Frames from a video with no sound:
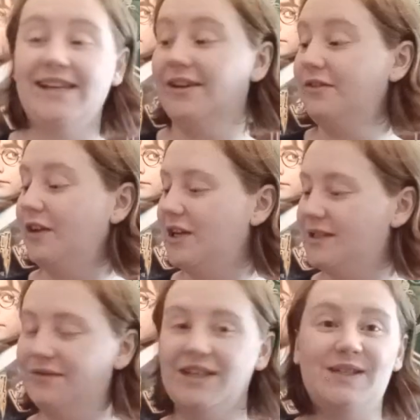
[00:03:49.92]
in
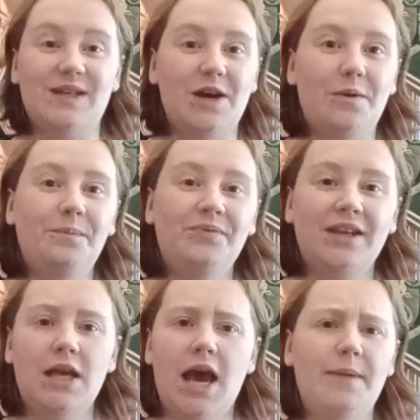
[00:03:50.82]
philosophy. So
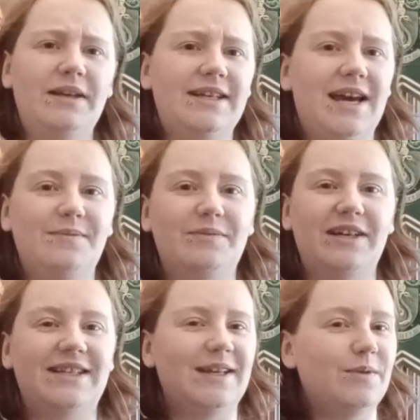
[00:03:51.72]
how many times am I
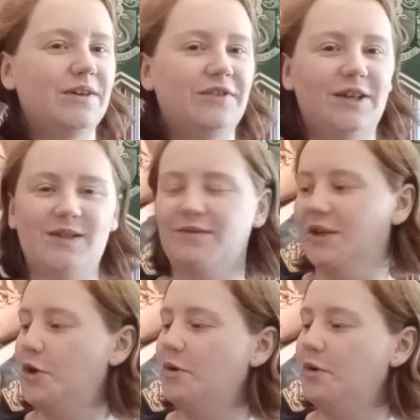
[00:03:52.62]
going to say the word philosophy?